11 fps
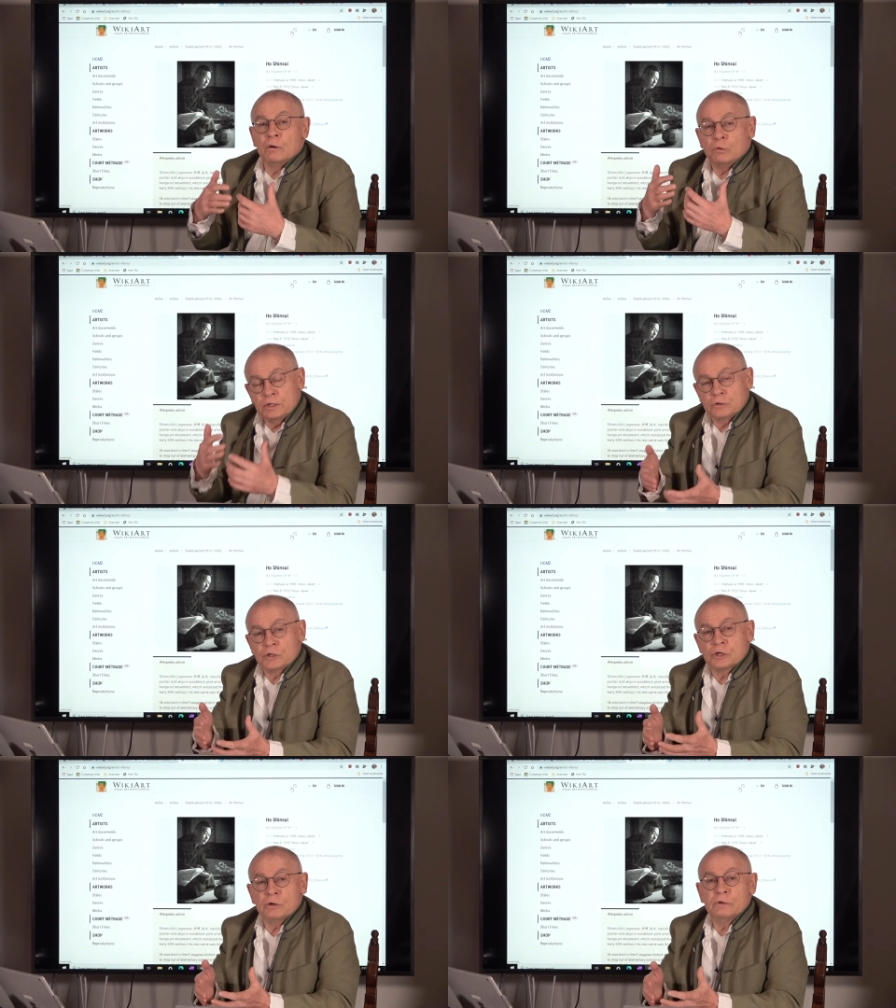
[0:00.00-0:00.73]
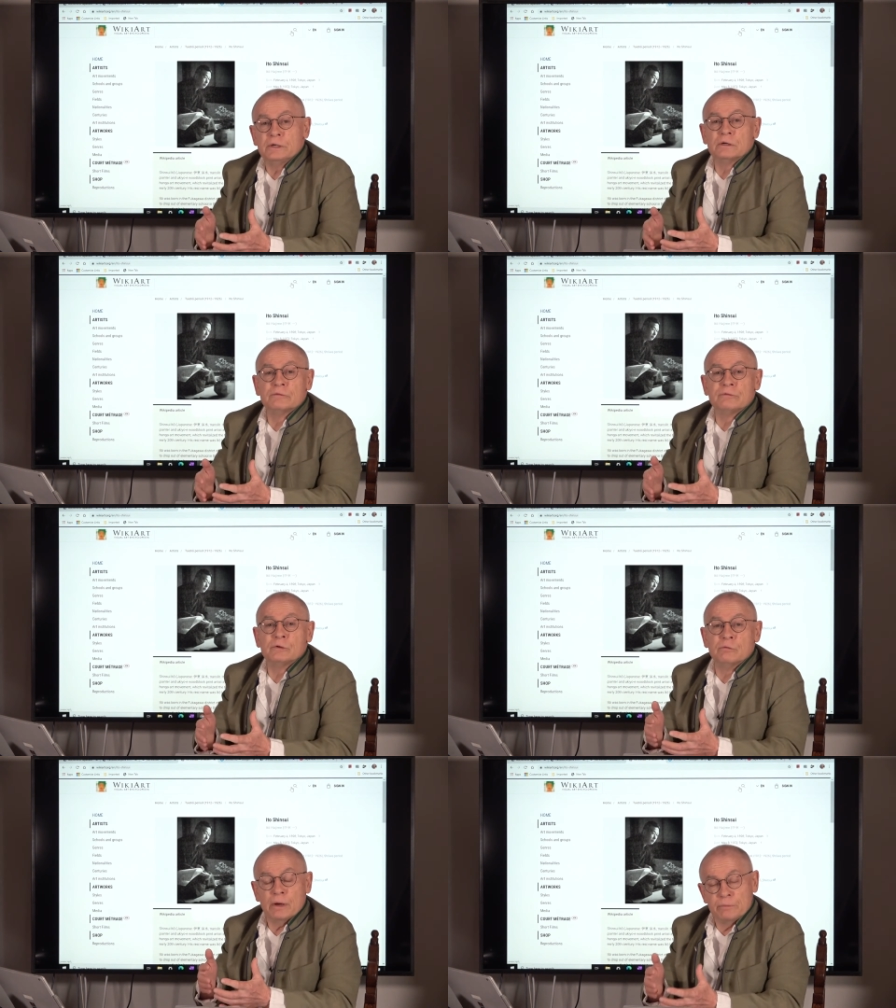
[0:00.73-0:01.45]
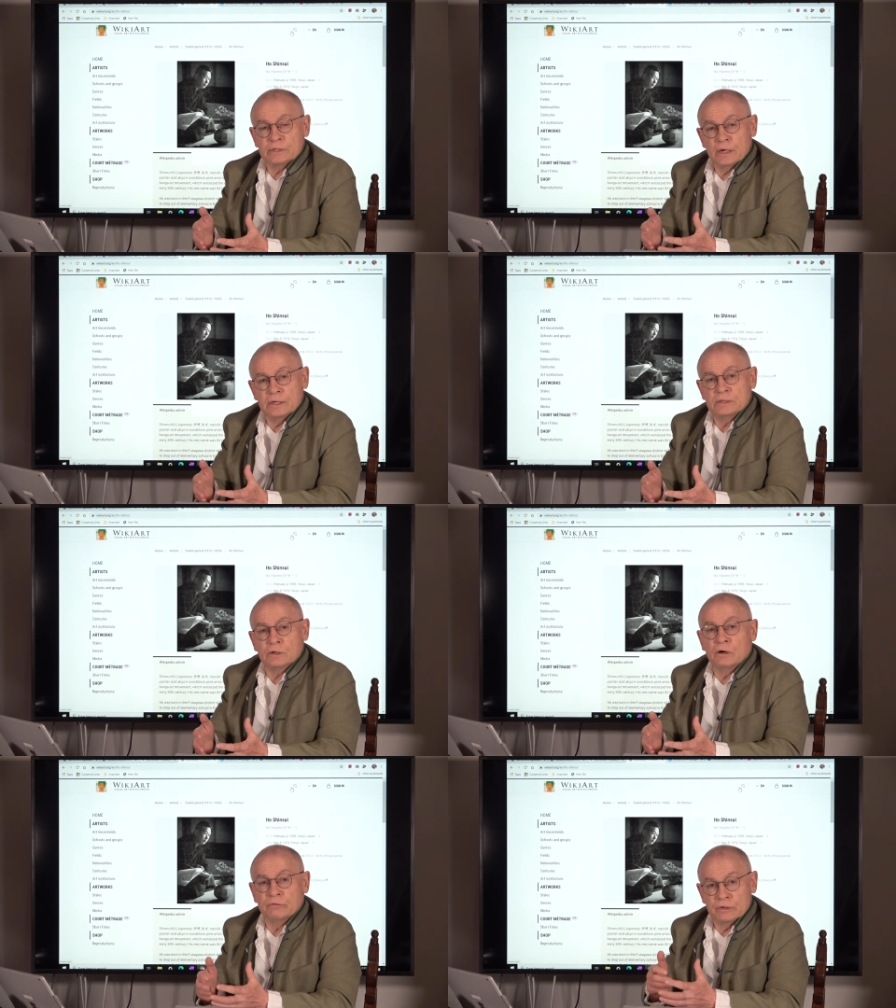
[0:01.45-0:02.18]
want to show you a few
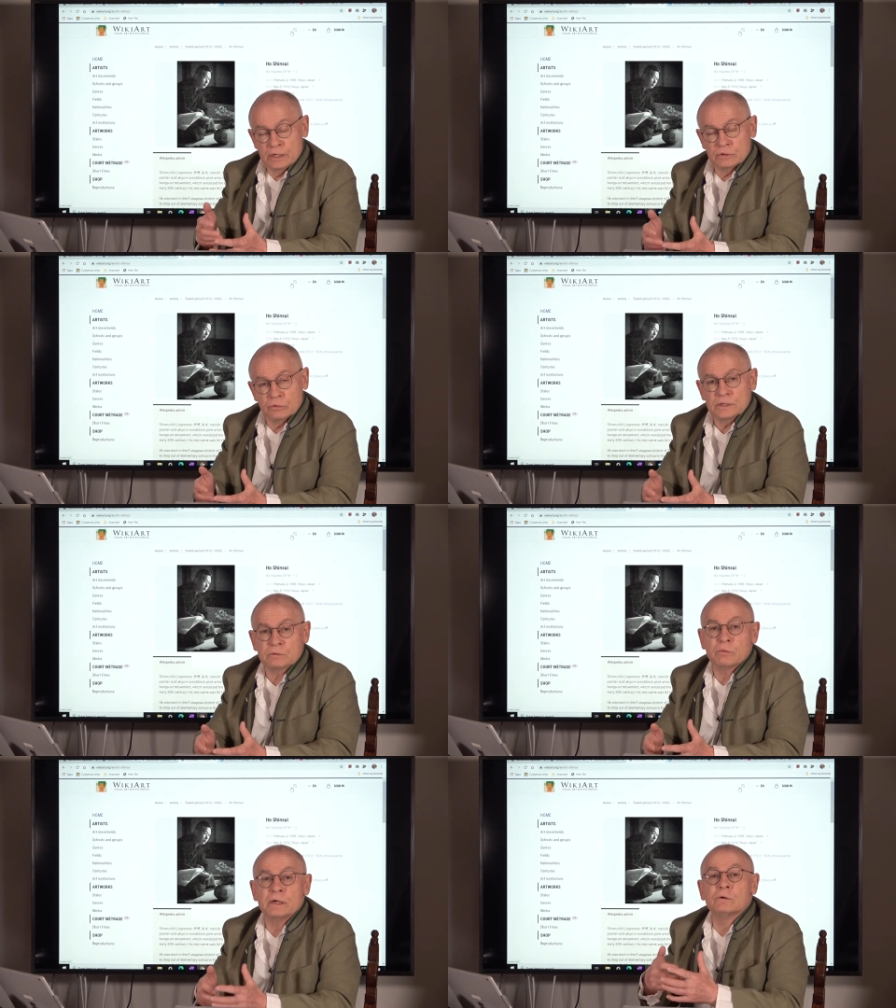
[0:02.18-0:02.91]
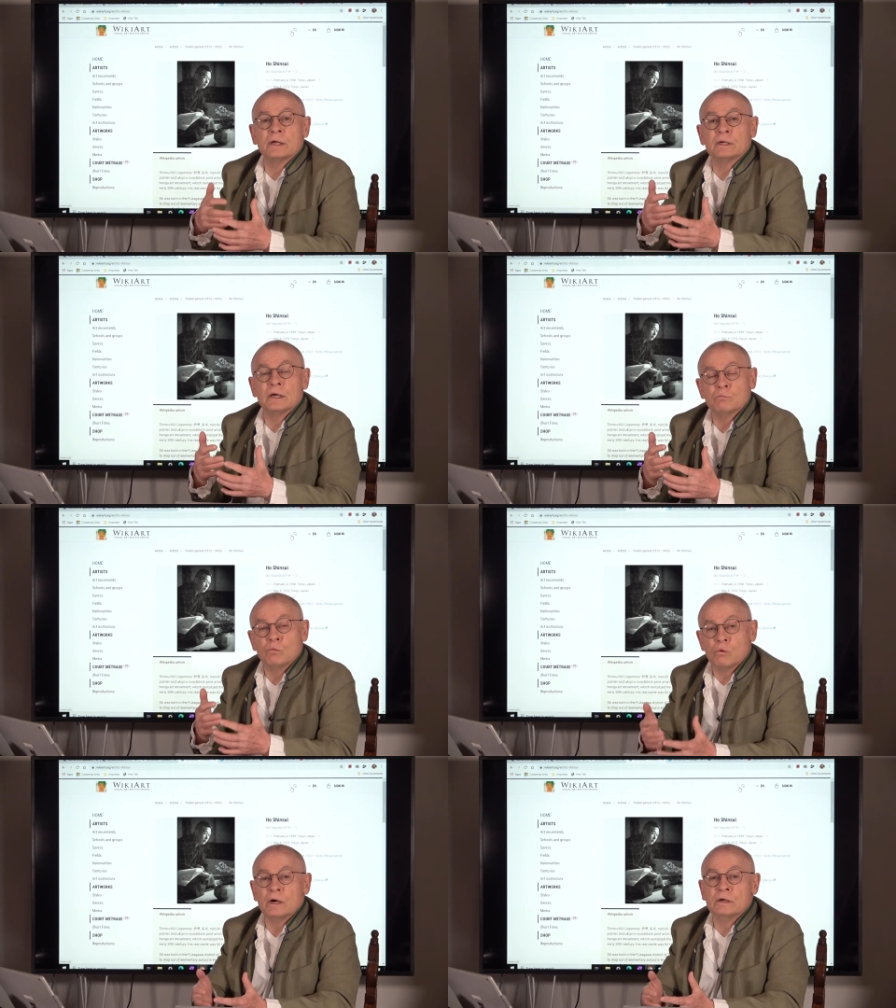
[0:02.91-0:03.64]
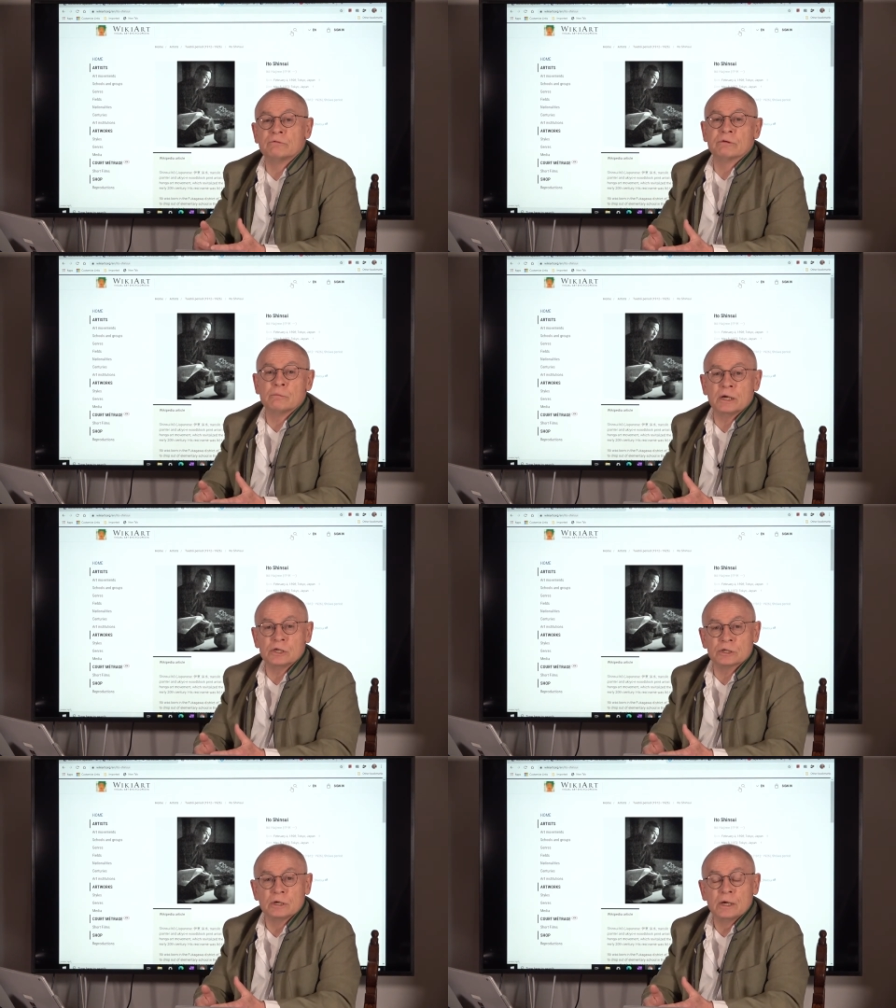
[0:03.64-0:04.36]
websites of interest where you can get more
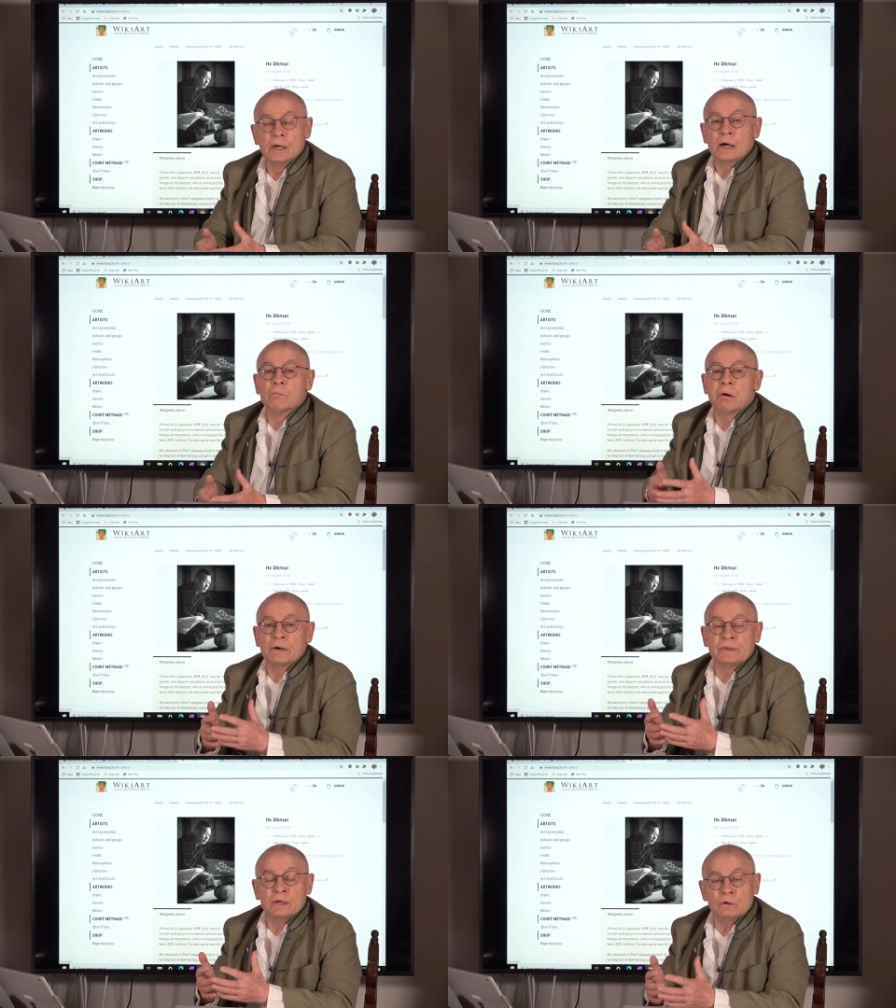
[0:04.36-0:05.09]
information about the